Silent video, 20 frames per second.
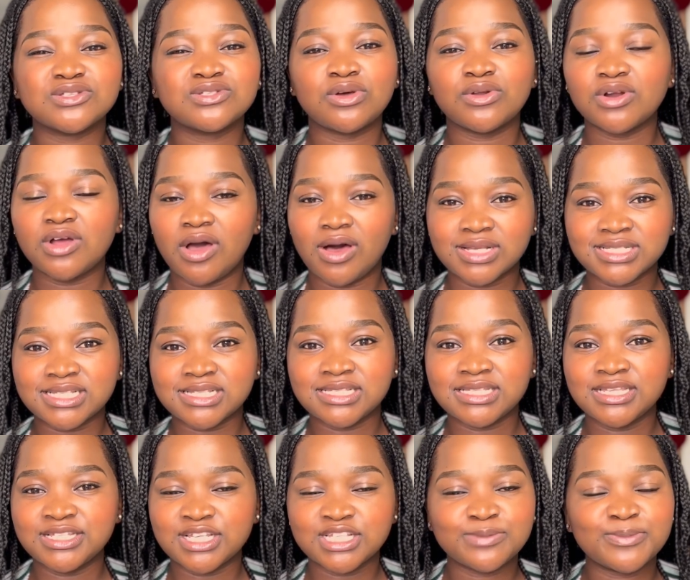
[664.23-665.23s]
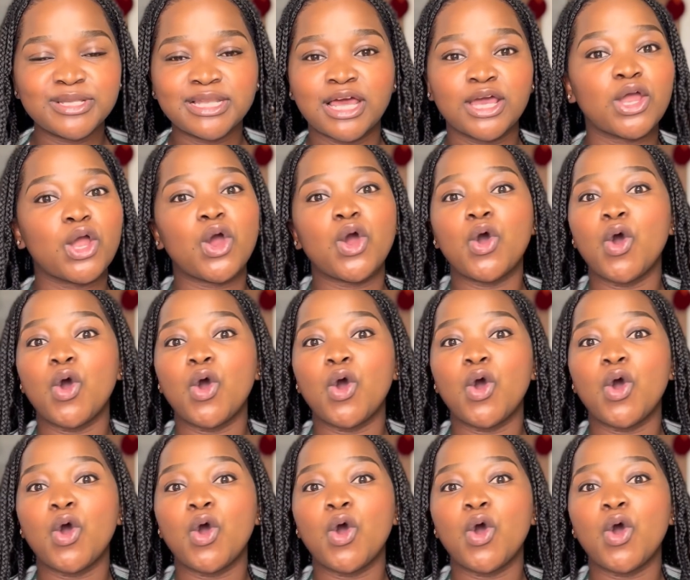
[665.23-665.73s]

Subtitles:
Don't cause a scene, just be like,